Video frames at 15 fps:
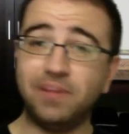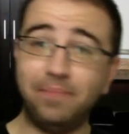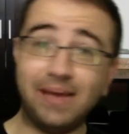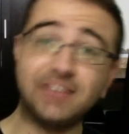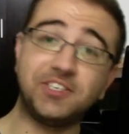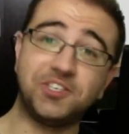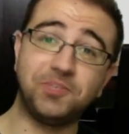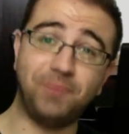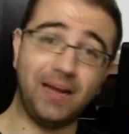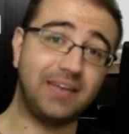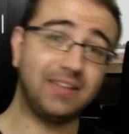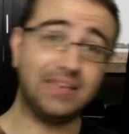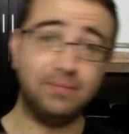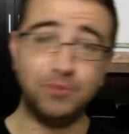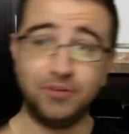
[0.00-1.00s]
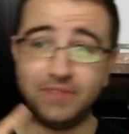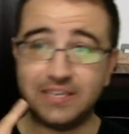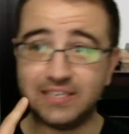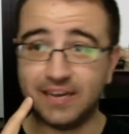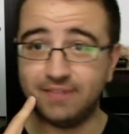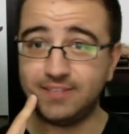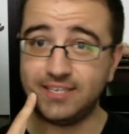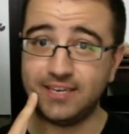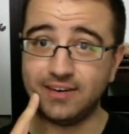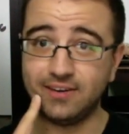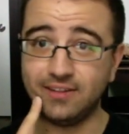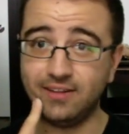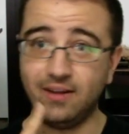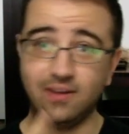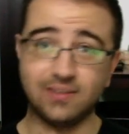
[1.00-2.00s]
of the best Spike Lee movies I've seen
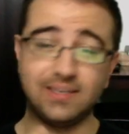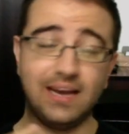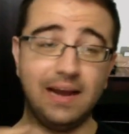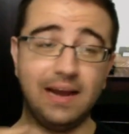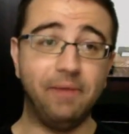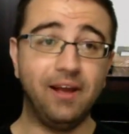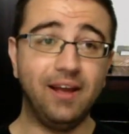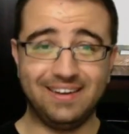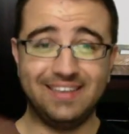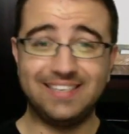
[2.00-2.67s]
in a long time.